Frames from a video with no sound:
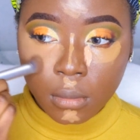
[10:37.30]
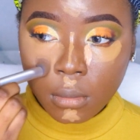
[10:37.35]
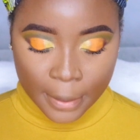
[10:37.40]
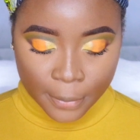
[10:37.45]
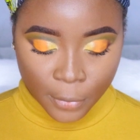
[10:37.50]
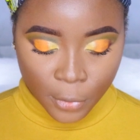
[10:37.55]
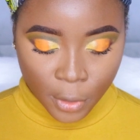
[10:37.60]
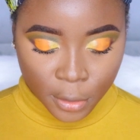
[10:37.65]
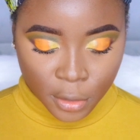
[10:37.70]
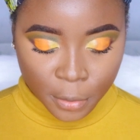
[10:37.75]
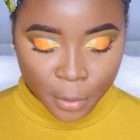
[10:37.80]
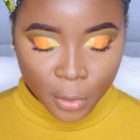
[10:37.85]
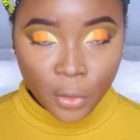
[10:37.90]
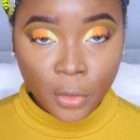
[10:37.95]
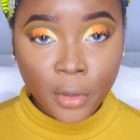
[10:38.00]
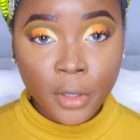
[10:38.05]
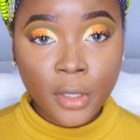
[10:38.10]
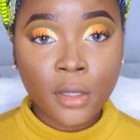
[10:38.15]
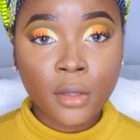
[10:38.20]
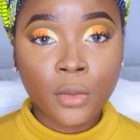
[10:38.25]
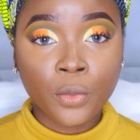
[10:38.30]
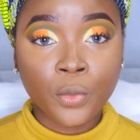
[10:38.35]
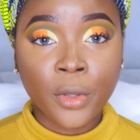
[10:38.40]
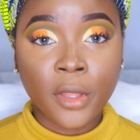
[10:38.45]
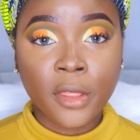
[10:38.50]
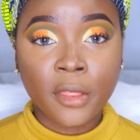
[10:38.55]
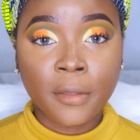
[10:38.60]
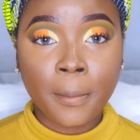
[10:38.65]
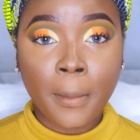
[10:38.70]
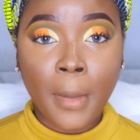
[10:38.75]
I'm going to be going in
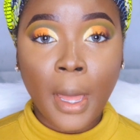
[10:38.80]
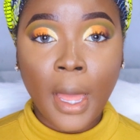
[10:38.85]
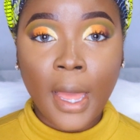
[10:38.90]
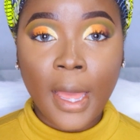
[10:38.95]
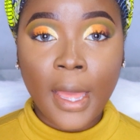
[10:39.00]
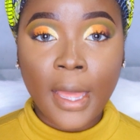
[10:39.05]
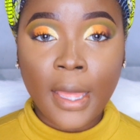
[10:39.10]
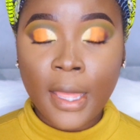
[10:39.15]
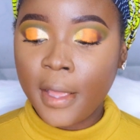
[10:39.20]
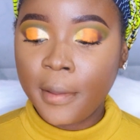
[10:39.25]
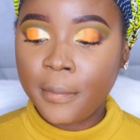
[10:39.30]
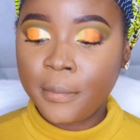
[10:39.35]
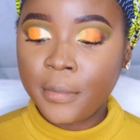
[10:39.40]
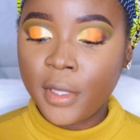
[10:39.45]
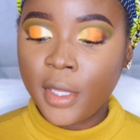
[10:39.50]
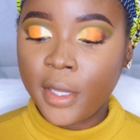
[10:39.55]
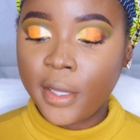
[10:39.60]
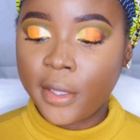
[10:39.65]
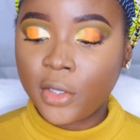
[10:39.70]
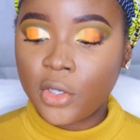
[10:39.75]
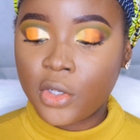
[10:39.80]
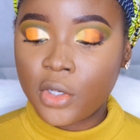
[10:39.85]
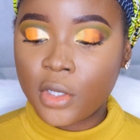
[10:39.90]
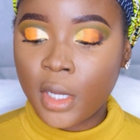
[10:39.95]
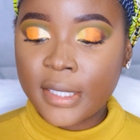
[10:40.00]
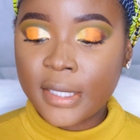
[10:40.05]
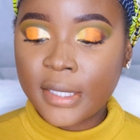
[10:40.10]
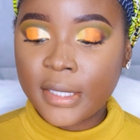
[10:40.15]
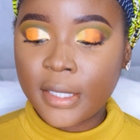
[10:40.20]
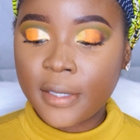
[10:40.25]
with my ABH
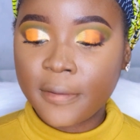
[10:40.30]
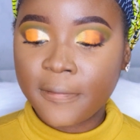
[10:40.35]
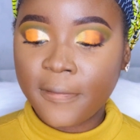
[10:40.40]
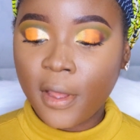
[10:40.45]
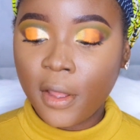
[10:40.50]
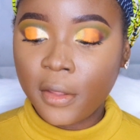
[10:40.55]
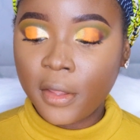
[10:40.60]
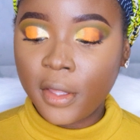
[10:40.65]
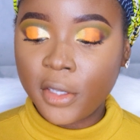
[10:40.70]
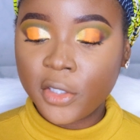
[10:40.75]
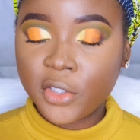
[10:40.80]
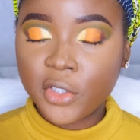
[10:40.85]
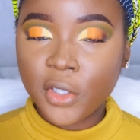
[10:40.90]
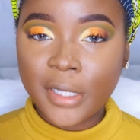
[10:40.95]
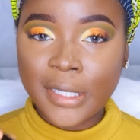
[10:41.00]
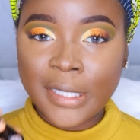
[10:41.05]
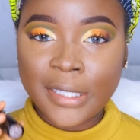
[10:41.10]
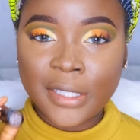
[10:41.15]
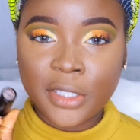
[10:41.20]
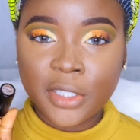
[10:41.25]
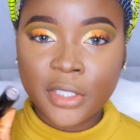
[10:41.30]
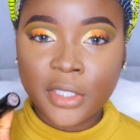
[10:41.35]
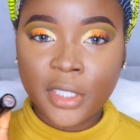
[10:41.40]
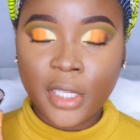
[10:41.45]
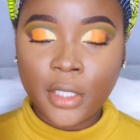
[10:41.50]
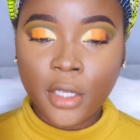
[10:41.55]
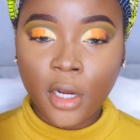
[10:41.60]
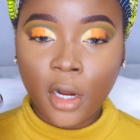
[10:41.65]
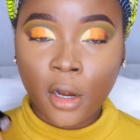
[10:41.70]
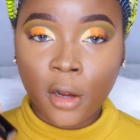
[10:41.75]
stick foundation in the
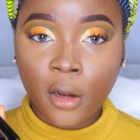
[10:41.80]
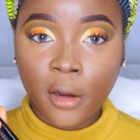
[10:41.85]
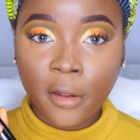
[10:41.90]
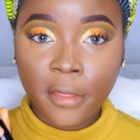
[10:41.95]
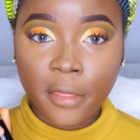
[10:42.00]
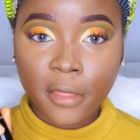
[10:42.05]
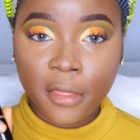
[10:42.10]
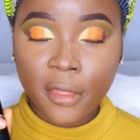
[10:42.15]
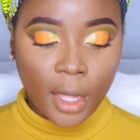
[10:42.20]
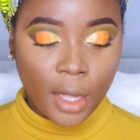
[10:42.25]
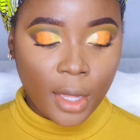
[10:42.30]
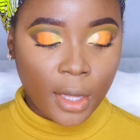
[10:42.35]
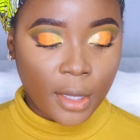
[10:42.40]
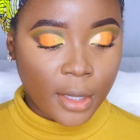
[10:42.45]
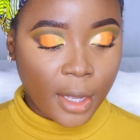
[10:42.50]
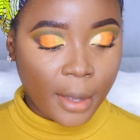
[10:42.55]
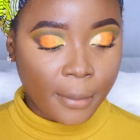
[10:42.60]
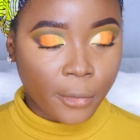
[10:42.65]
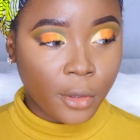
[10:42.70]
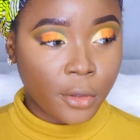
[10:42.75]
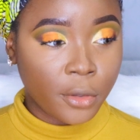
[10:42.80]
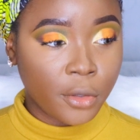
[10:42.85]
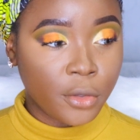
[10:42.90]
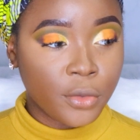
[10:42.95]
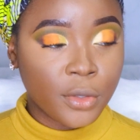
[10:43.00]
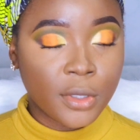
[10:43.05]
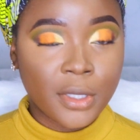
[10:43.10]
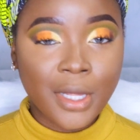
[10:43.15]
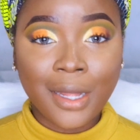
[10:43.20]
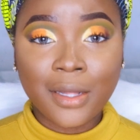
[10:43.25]
shade Earth, and I'm going to
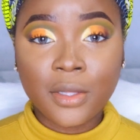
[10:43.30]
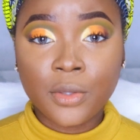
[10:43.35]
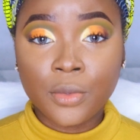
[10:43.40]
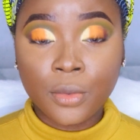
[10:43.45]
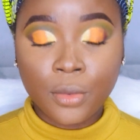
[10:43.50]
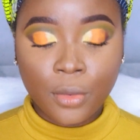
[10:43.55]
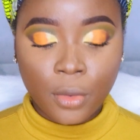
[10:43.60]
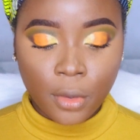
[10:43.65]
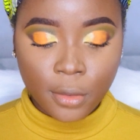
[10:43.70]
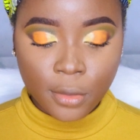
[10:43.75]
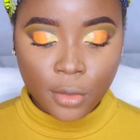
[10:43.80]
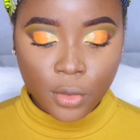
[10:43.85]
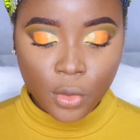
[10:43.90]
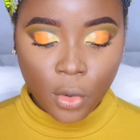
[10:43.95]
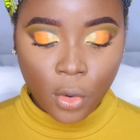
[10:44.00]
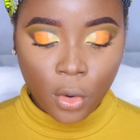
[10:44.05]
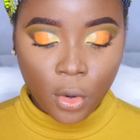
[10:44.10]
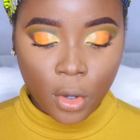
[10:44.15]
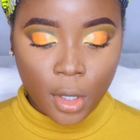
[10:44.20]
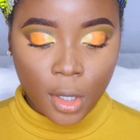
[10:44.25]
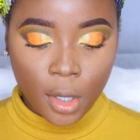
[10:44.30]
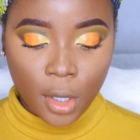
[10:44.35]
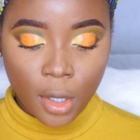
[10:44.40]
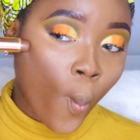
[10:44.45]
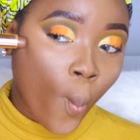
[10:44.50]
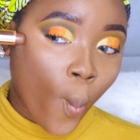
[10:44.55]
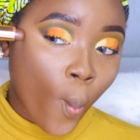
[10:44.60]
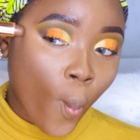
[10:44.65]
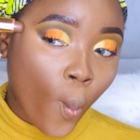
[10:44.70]
use that to contour.